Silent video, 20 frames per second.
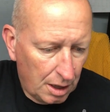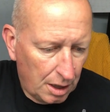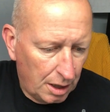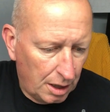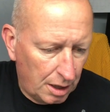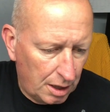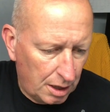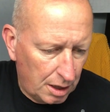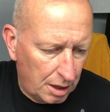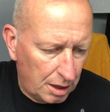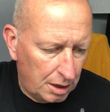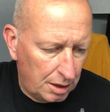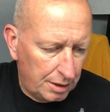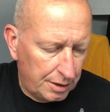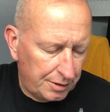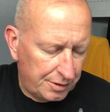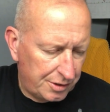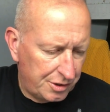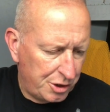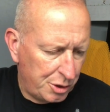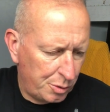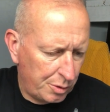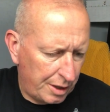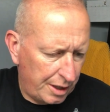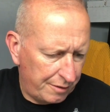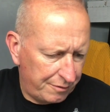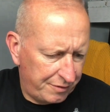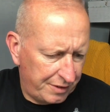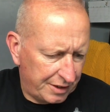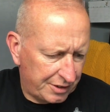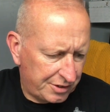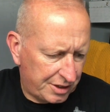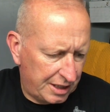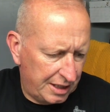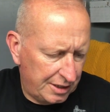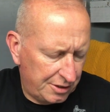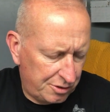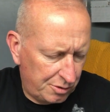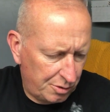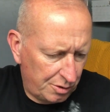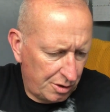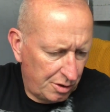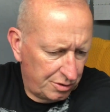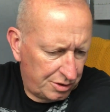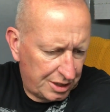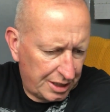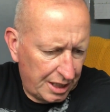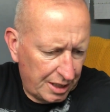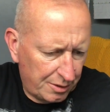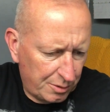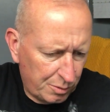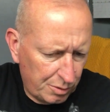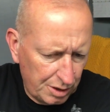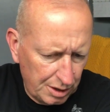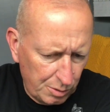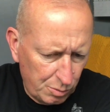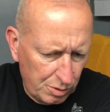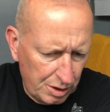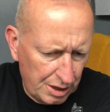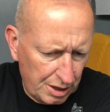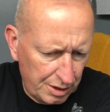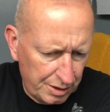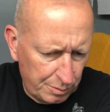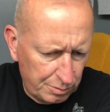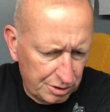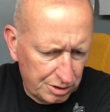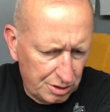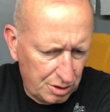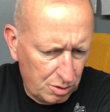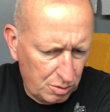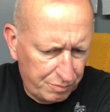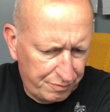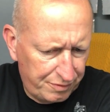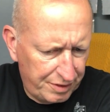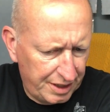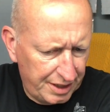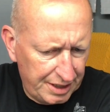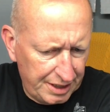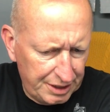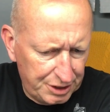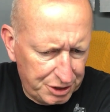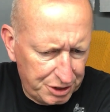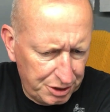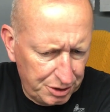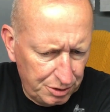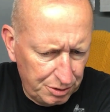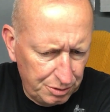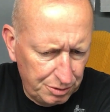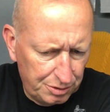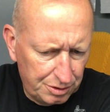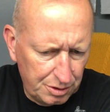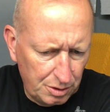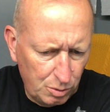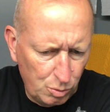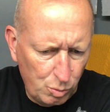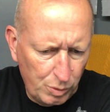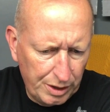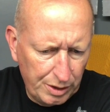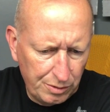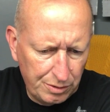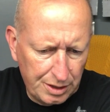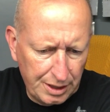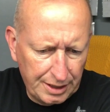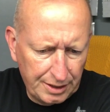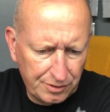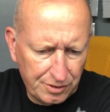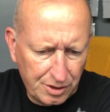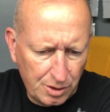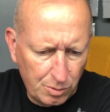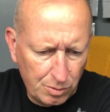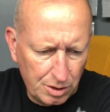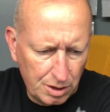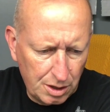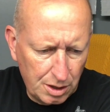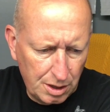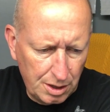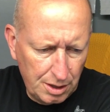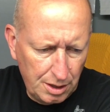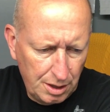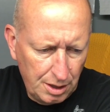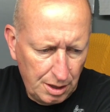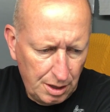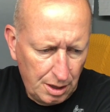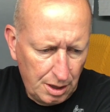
It's a newer Airfix kit, so it goes together really well. There was no fit issues, no weird things going on.